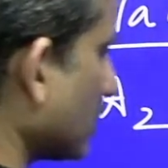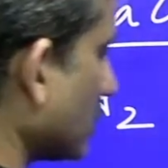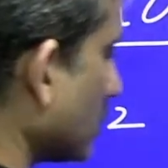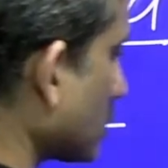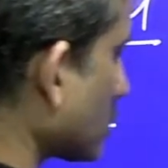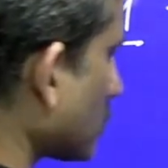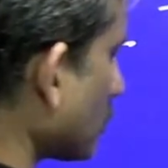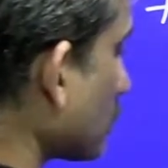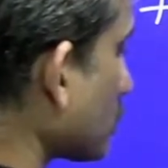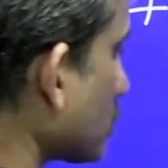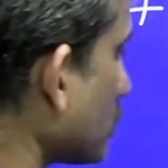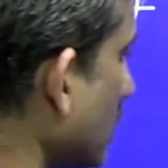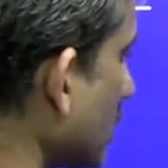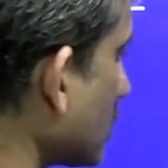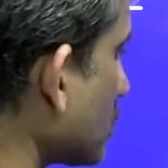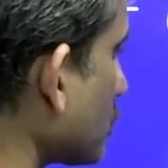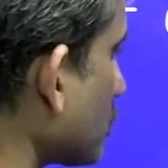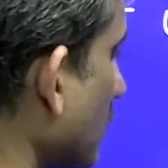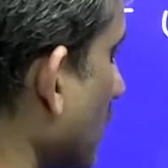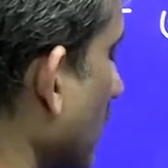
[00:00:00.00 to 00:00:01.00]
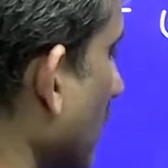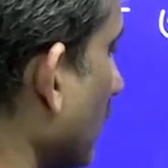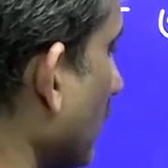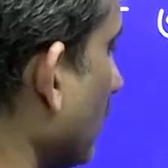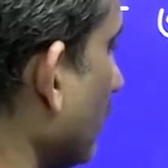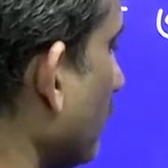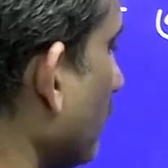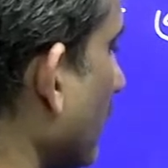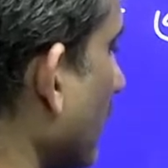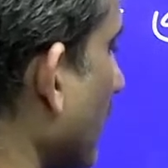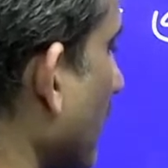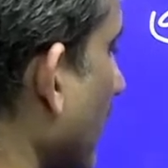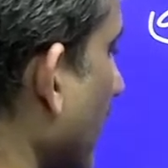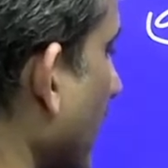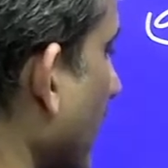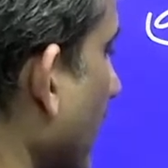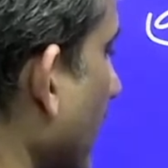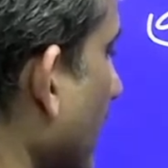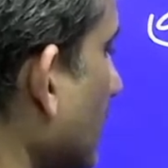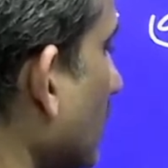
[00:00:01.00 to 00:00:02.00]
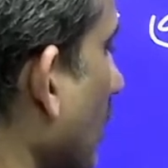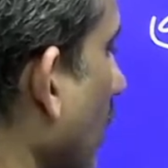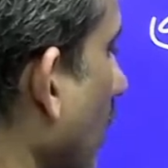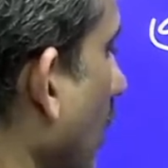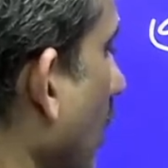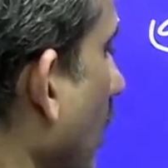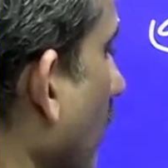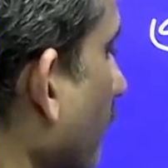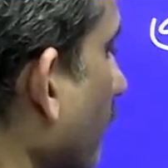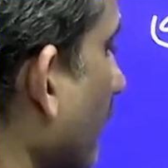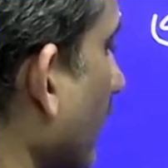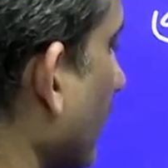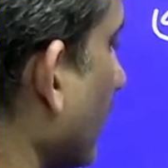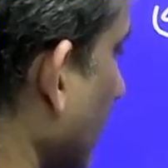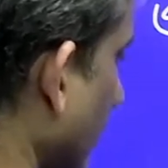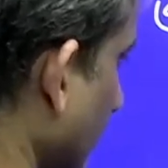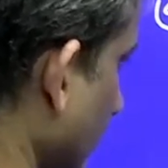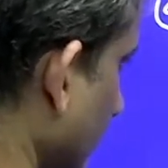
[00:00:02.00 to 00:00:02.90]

dissociates to give N of A.